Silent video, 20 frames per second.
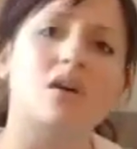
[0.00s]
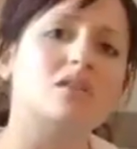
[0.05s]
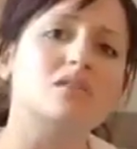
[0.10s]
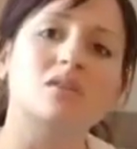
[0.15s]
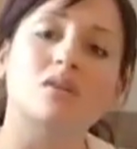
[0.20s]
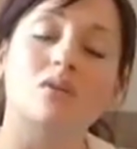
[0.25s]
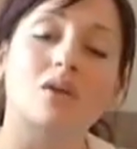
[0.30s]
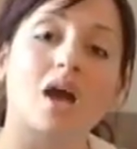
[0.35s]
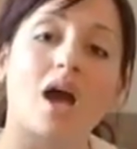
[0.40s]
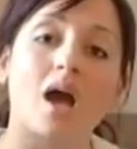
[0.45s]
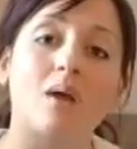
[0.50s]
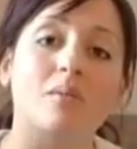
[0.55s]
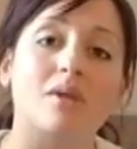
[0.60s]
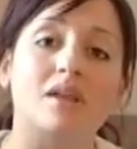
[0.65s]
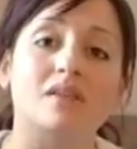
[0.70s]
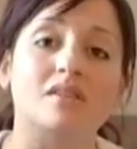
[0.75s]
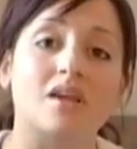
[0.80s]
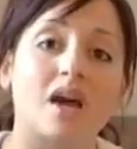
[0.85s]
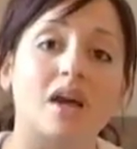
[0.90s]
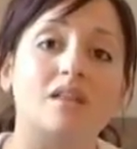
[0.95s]
also
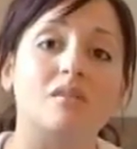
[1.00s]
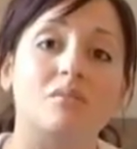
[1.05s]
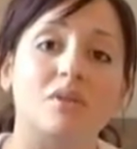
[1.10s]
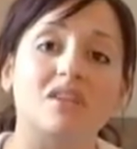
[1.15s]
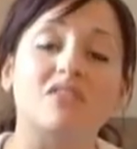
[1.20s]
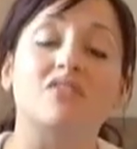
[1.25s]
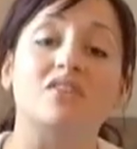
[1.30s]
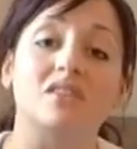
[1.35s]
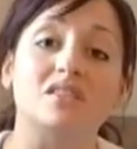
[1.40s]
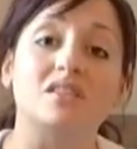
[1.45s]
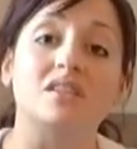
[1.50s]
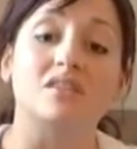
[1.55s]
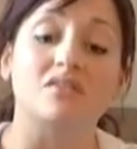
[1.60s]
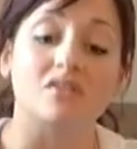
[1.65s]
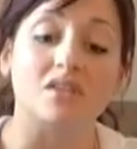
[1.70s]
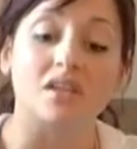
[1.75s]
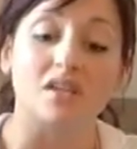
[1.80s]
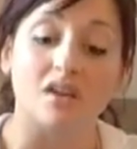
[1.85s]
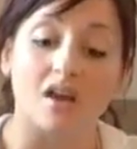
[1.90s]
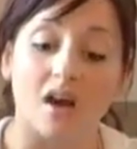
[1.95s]
comment on the Made Fit
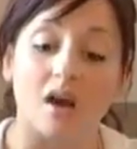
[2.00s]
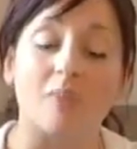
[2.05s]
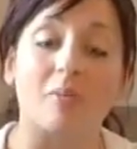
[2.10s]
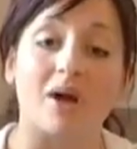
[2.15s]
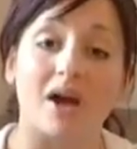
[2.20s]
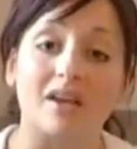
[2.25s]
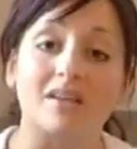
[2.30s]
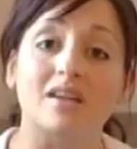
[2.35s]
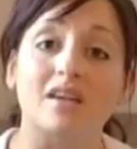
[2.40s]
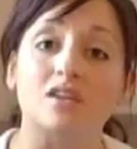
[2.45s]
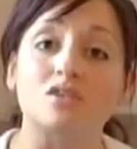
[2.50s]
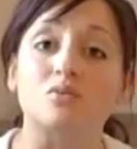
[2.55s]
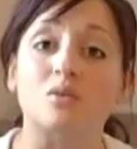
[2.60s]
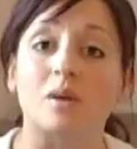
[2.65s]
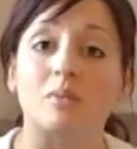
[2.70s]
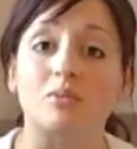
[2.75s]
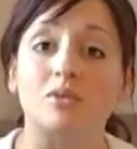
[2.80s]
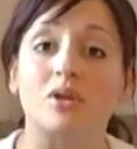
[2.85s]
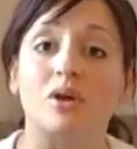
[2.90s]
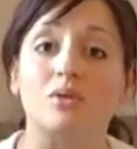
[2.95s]
TV podcast
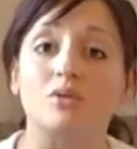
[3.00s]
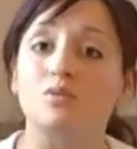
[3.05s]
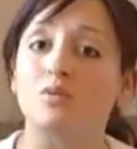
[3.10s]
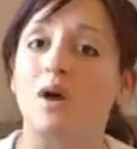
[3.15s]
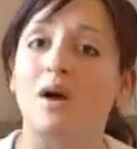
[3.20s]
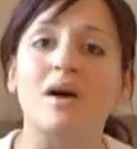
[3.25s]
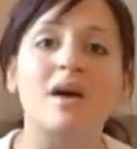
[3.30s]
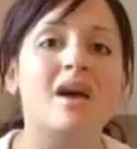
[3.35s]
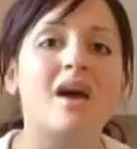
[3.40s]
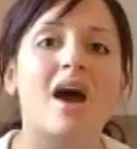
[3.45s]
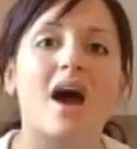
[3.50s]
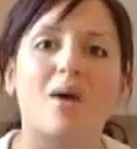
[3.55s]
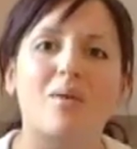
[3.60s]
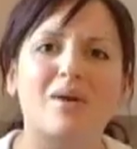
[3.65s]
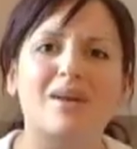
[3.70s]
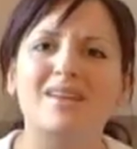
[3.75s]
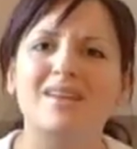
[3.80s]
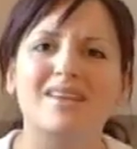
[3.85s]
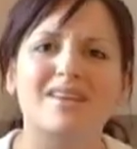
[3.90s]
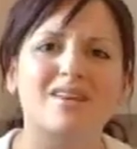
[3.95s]
right below as well. I
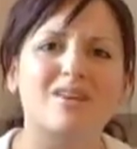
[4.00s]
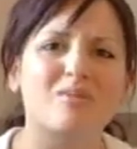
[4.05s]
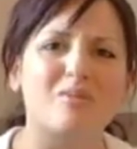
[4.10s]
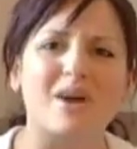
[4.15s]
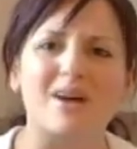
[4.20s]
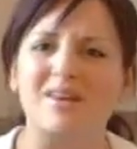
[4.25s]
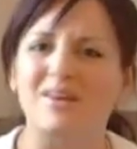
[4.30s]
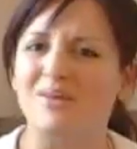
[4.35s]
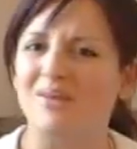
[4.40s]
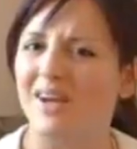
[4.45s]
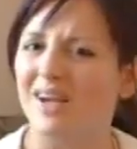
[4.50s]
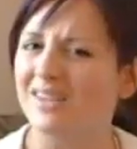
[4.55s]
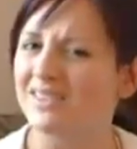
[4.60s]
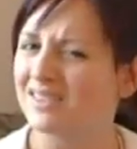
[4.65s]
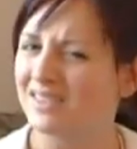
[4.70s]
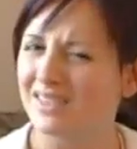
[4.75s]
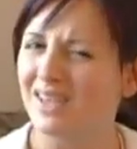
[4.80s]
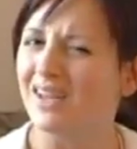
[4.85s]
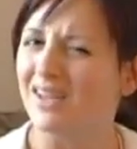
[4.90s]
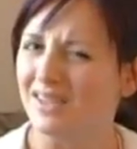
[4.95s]
want to hear about it, you guys.
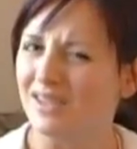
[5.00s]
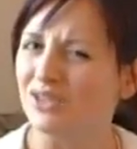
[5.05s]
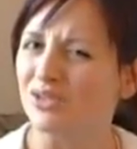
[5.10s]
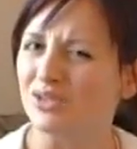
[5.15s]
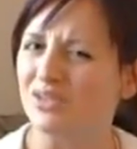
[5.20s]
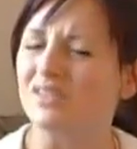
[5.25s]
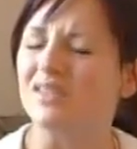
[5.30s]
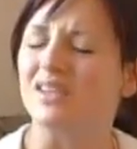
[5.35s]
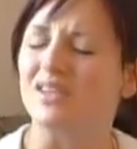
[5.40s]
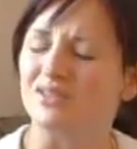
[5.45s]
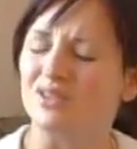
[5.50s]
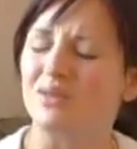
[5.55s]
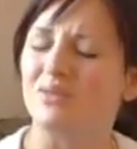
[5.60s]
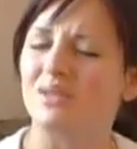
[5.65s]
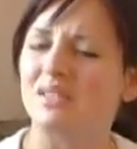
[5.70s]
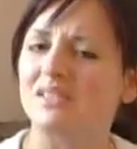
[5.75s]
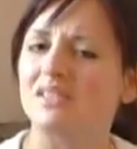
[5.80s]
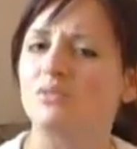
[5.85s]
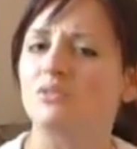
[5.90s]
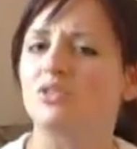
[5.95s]
It's kind of interesting, so I
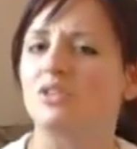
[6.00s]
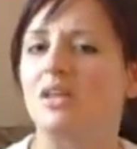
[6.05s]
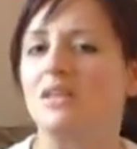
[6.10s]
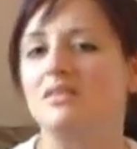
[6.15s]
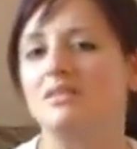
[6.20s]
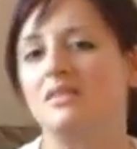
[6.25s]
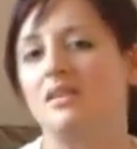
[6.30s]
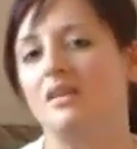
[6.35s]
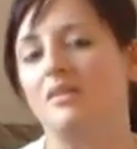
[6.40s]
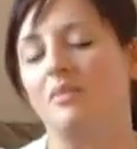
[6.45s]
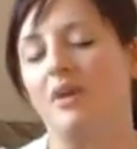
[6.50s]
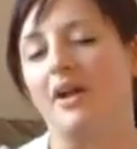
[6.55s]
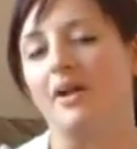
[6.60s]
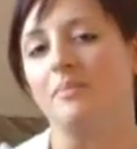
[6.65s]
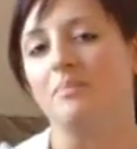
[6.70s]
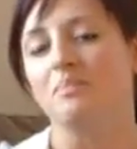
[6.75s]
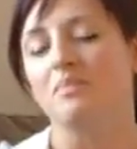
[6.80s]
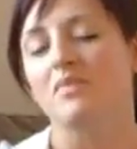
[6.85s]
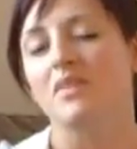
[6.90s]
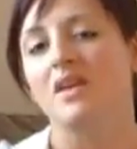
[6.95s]
want to see what you guys think about it.